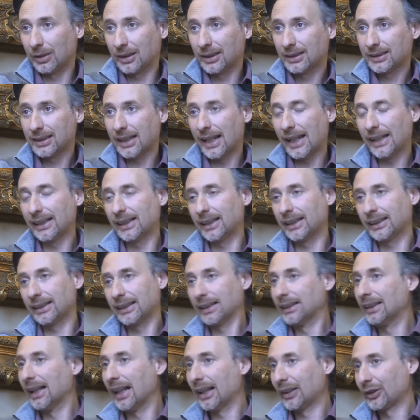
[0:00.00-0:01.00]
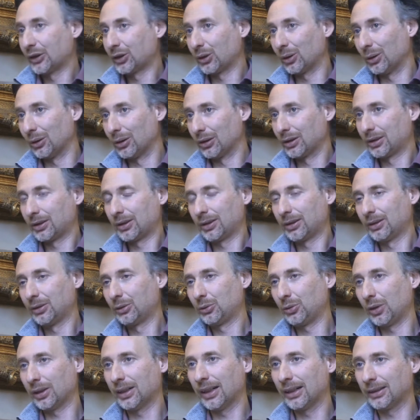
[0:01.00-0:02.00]
one side and the dance halls
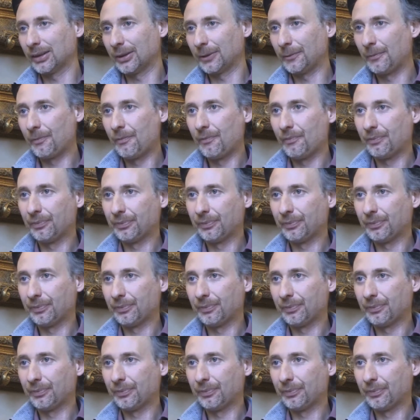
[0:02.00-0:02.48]
on another.